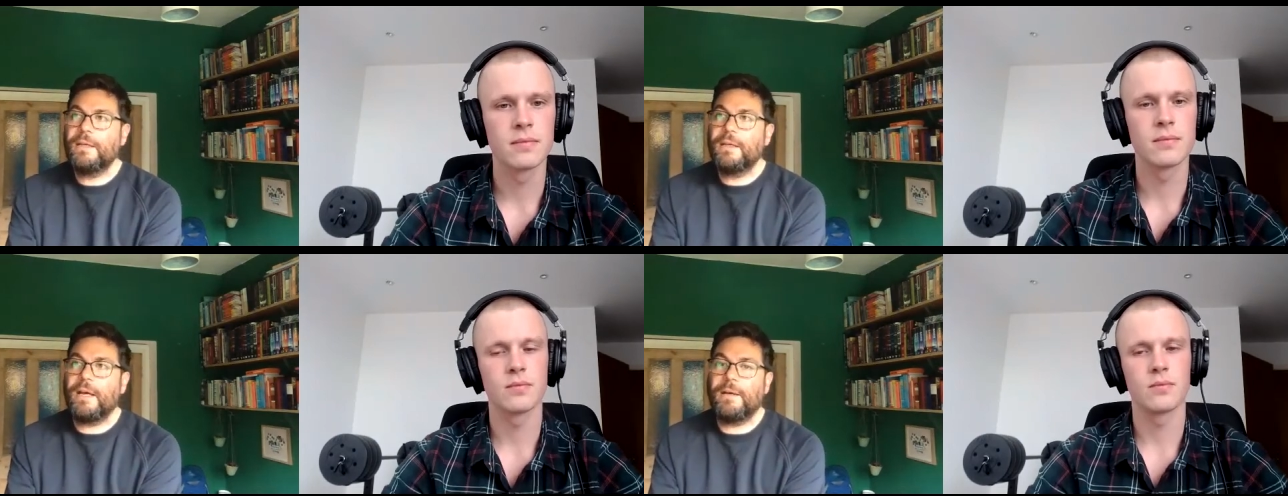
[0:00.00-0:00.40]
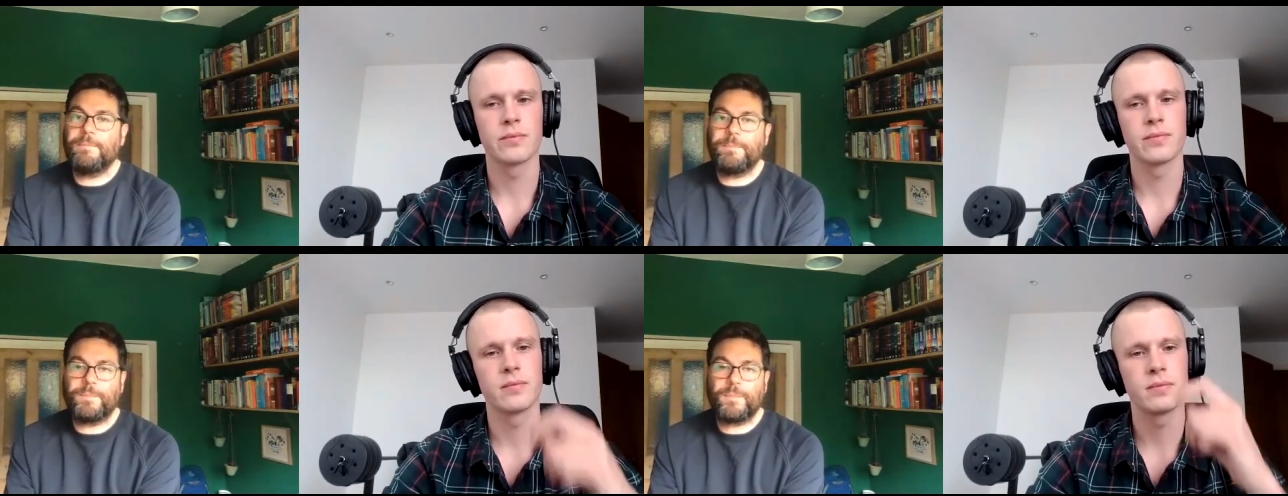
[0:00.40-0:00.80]

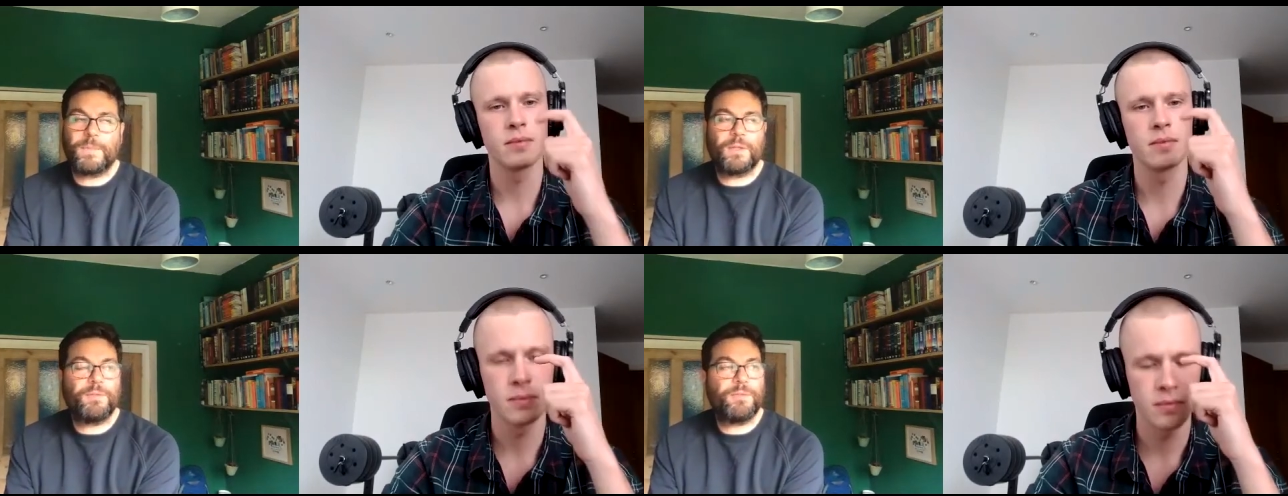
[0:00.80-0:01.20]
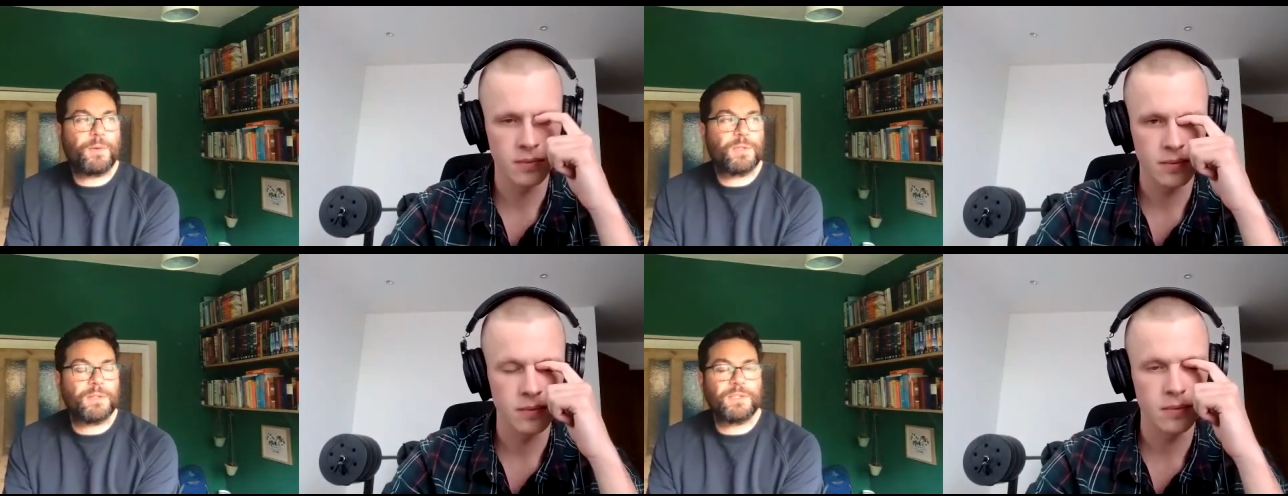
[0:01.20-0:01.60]
Speaker 1: um,
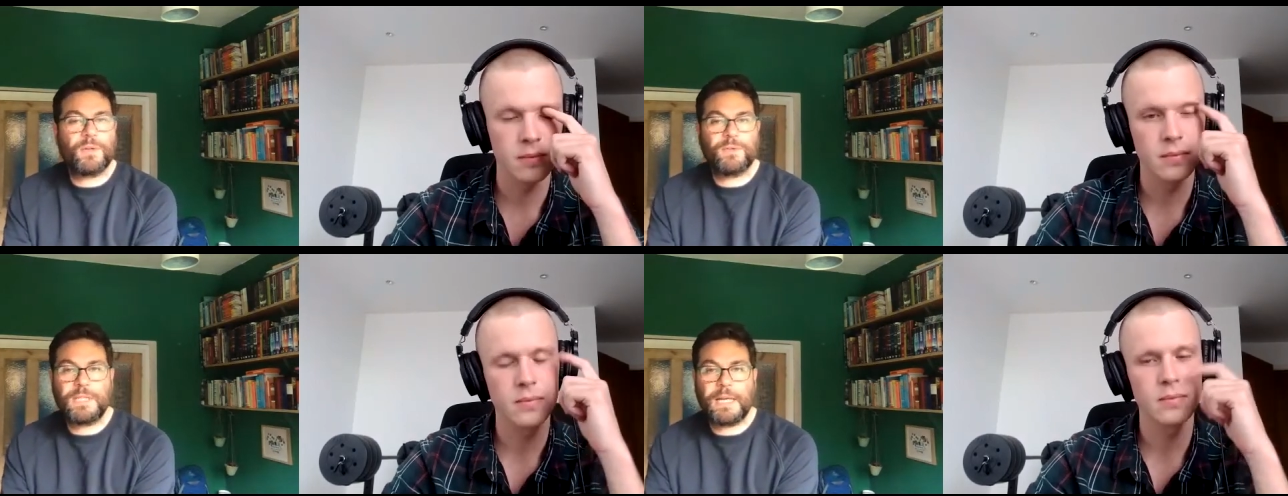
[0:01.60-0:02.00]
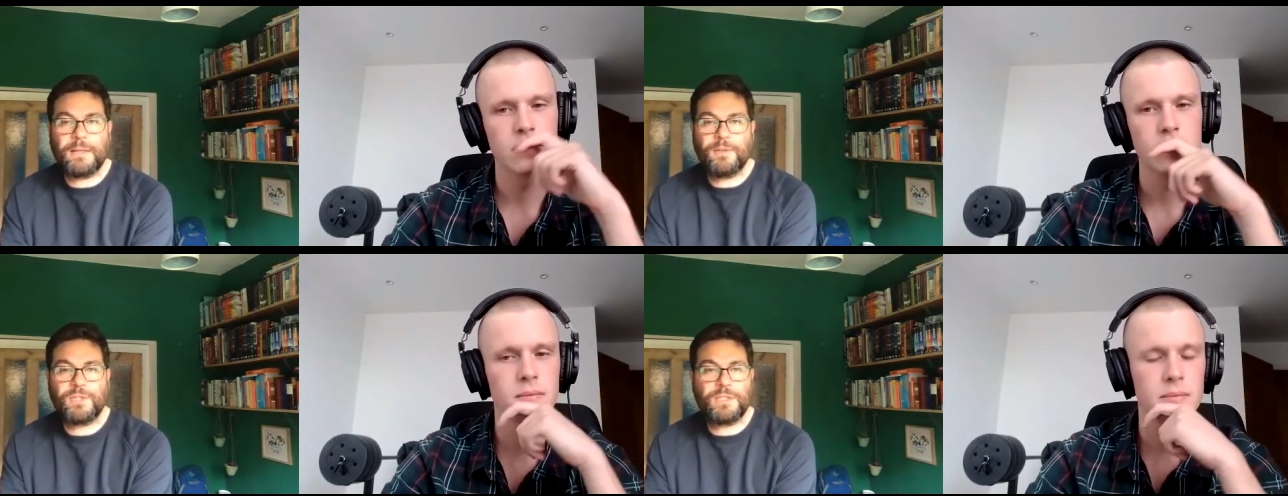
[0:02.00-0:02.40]
focused on sort of
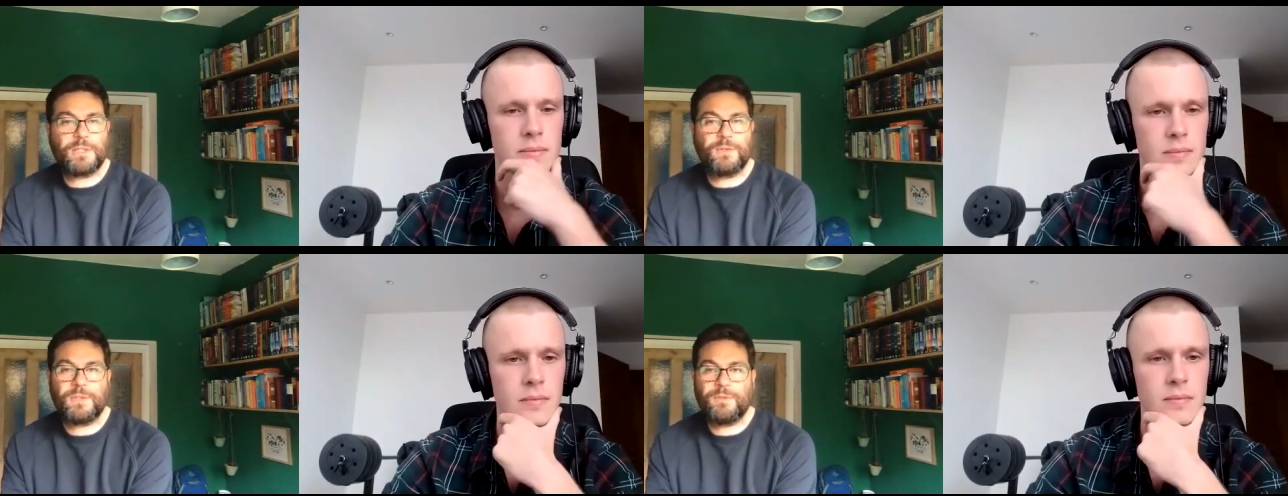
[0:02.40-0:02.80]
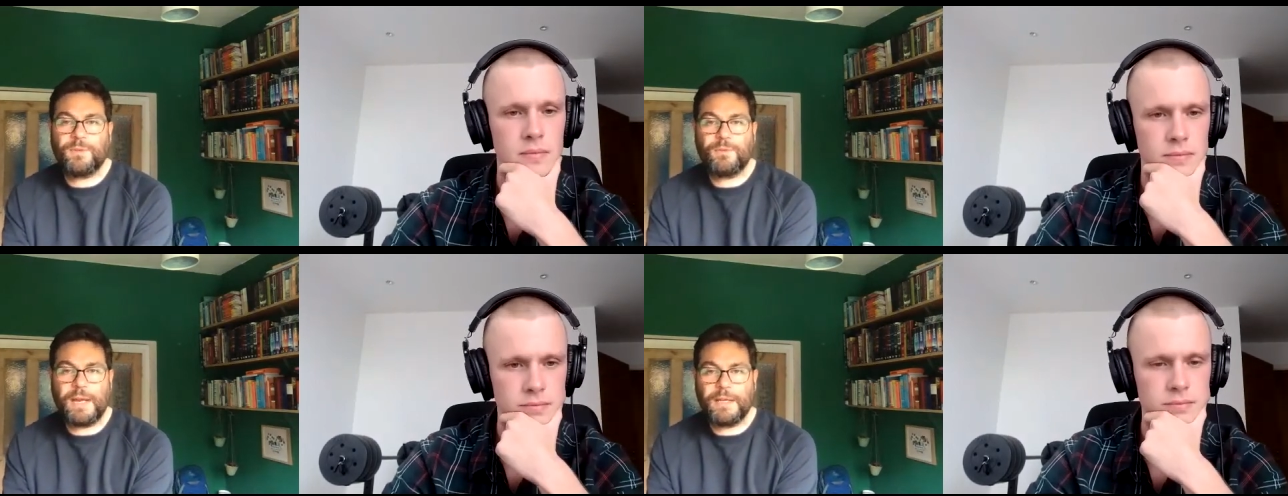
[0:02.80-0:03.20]
technology solutions
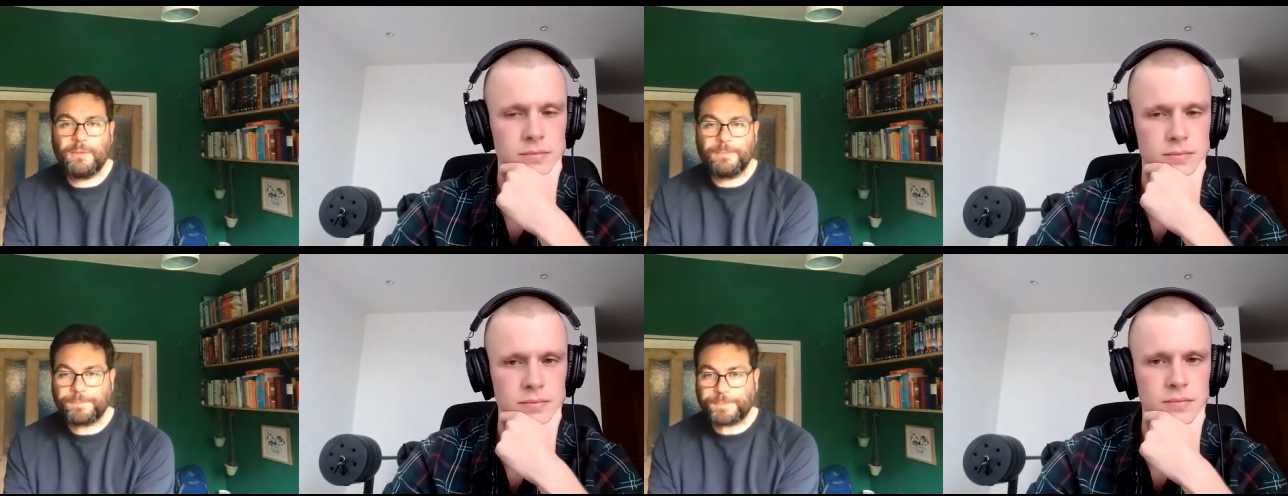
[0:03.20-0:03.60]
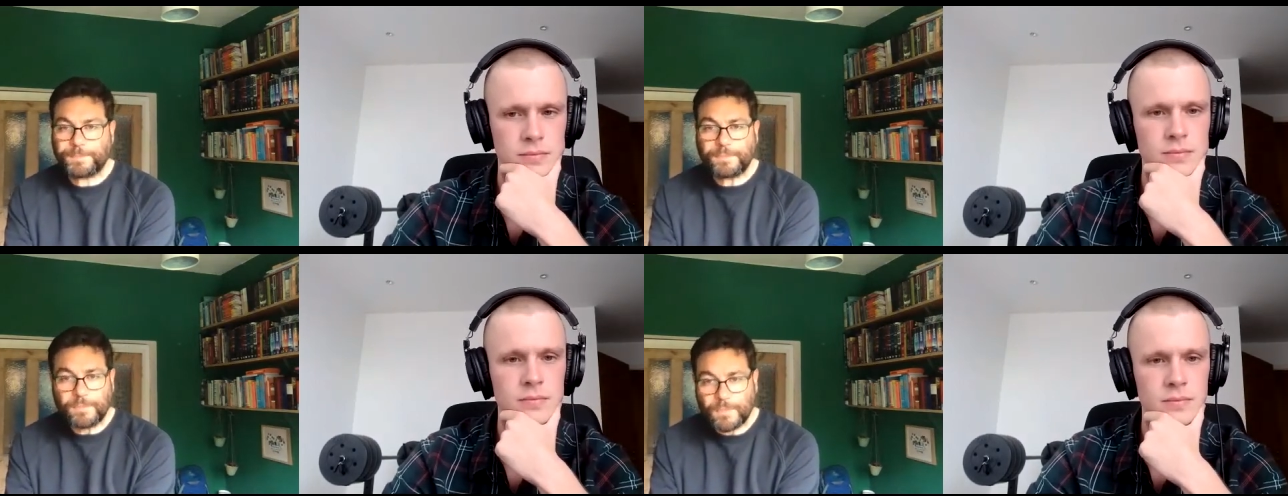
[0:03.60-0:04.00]
for rail.
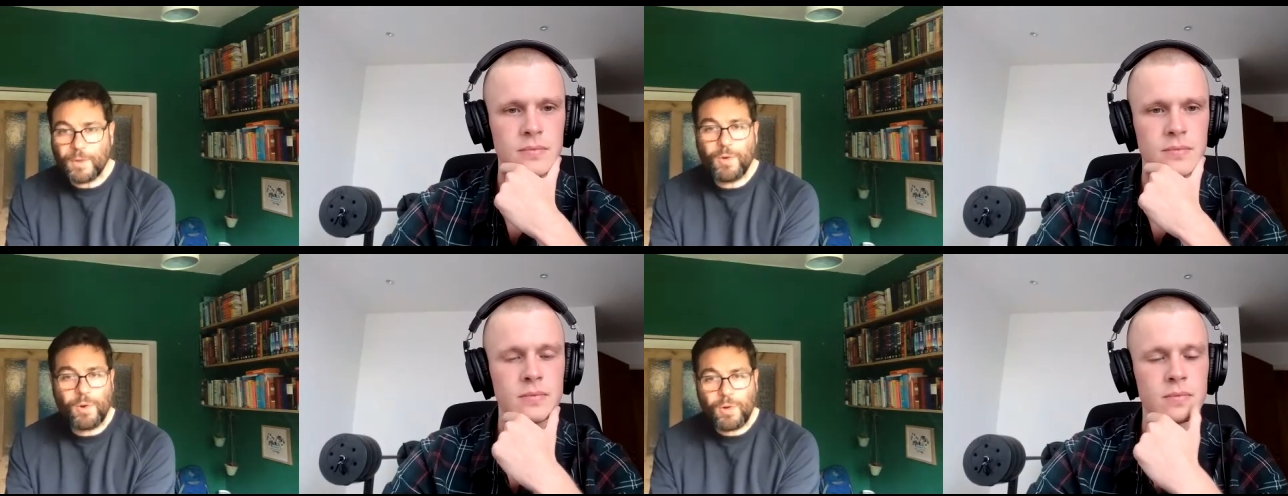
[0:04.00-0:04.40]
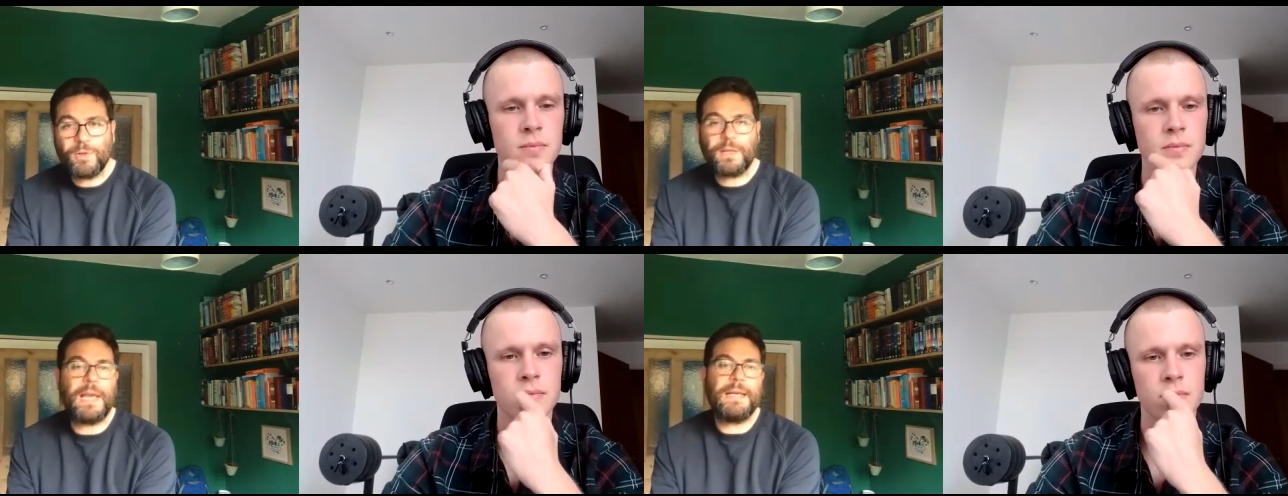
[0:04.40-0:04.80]

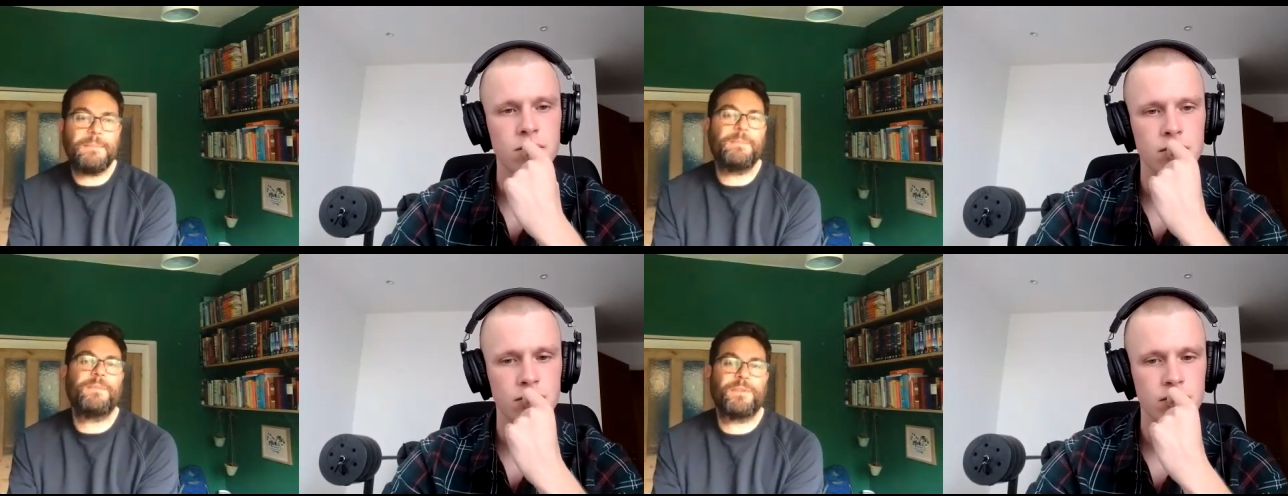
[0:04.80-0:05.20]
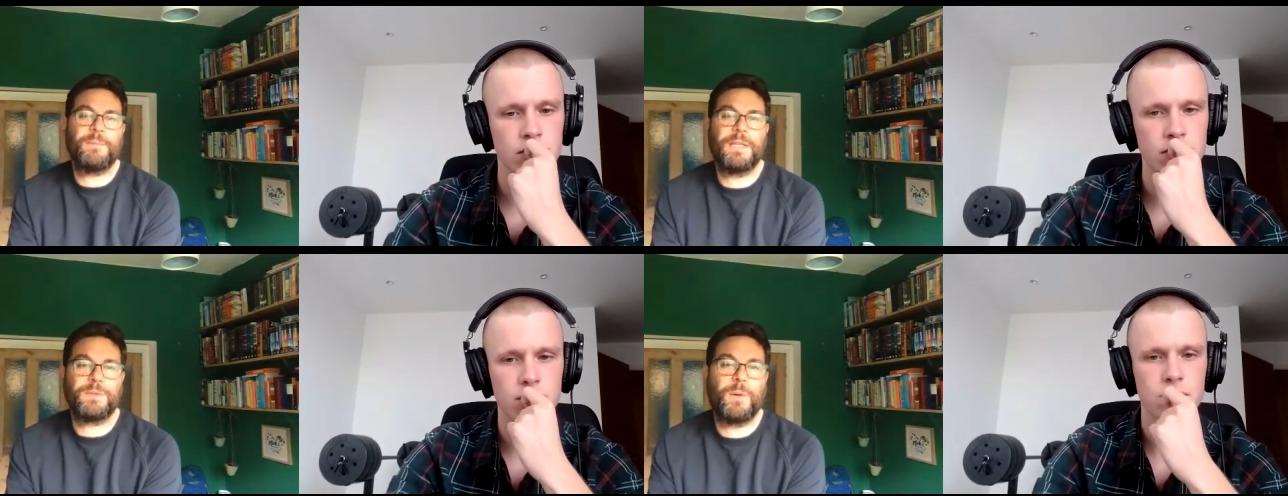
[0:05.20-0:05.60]
All came
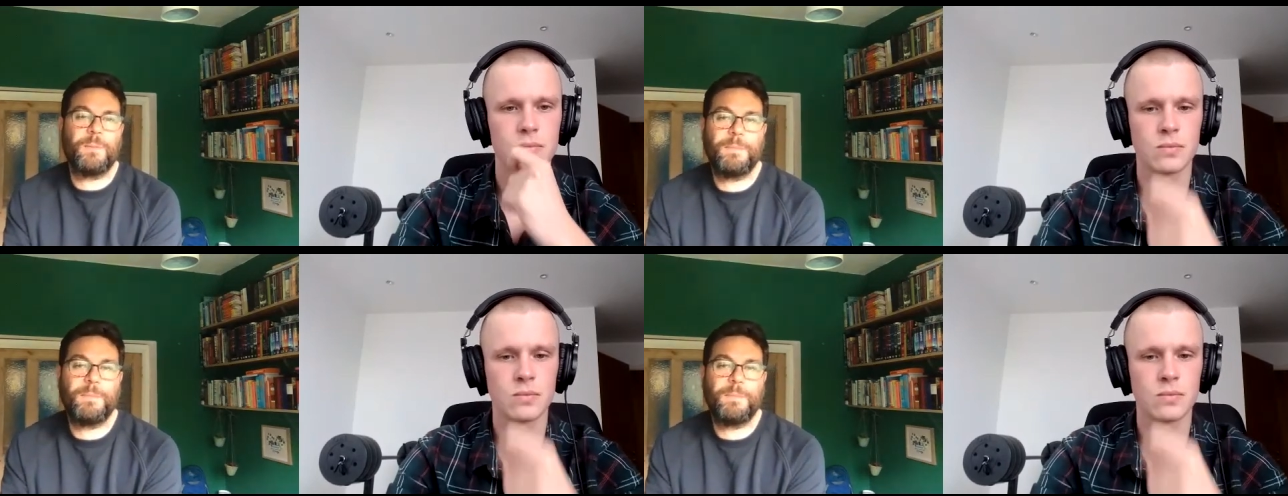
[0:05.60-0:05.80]
from this one